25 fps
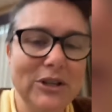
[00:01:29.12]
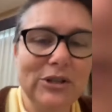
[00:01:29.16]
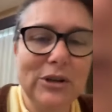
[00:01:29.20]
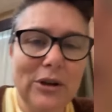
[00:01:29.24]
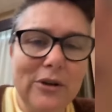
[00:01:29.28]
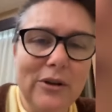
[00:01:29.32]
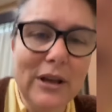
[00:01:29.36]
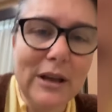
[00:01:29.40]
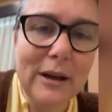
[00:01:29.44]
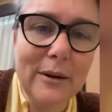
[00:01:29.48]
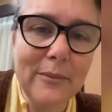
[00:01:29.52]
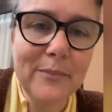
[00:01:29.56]
me
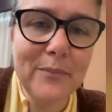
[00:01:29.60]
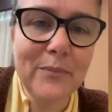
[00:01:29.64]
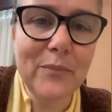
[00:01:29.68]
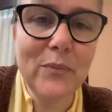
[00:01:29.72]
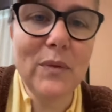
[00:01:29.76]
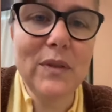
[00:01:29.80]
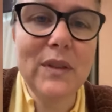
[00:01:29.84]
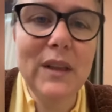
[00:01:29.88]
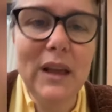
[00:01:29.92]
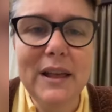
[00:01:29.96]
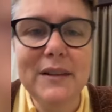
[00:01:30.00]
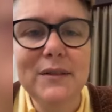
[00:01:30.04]
show you,
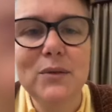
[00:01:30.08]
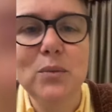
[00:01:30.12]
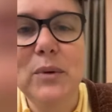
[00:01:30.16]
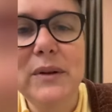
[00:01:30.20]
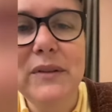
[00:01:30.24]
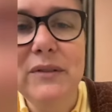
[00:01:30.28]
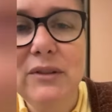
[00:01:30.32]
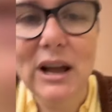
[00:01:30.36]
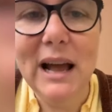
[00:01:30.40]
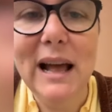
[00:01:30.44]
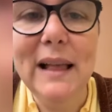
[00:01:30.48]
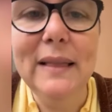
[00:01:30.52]
because
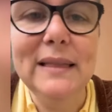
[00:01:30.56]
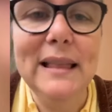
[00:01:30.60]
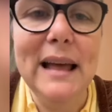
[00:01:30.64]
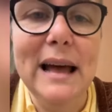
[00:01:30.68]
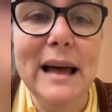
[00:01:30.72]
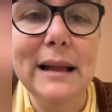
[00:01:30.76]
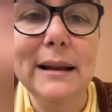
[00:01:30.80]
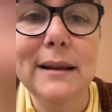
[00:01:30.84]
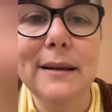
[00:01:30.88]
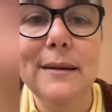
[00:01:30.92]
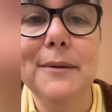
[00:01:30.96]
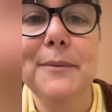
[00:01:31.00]
we've got
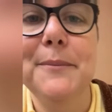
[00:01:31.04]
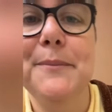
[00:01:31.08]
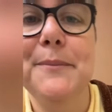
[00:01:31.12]
that.